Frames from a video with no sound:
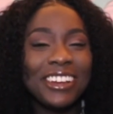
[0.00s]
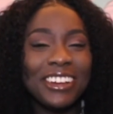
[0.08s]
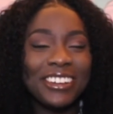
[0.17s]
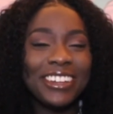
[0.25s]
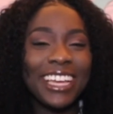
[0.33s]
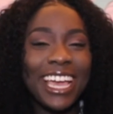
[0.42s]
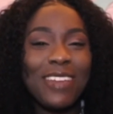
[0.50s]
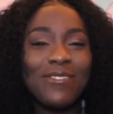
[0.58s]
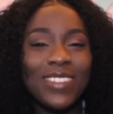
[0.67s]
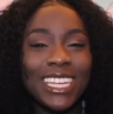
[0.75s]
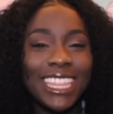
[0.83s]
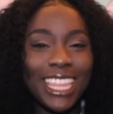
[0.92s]
Okay,
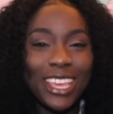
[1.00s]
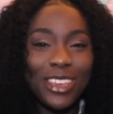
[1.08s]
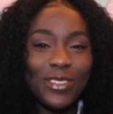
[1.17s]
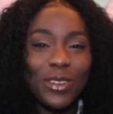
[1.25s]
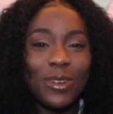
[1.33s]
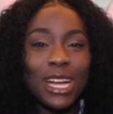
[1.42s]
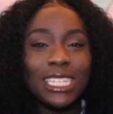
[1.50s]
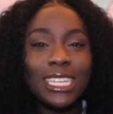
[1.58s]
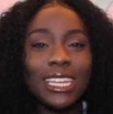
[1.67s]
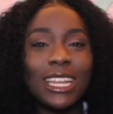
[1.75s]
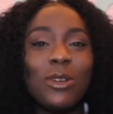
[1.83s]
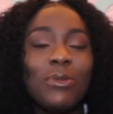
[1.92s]
but thank you for watching,
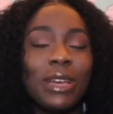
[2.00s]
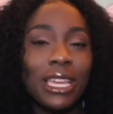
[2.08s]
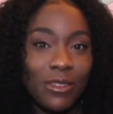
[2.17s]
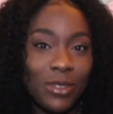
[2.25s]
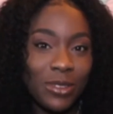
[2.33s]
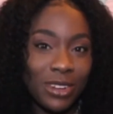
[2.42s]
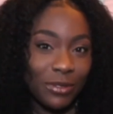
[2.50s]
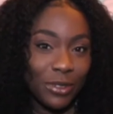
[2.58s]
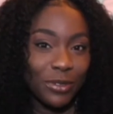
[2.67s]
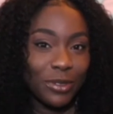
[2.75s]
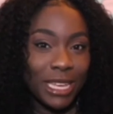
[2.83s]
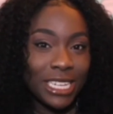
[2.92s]
and I hope I gave you enough
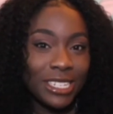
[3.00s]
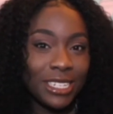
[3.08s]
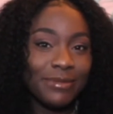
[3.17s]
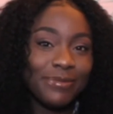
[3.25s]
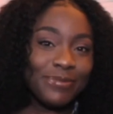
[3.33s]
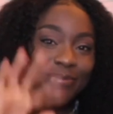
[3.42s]
information.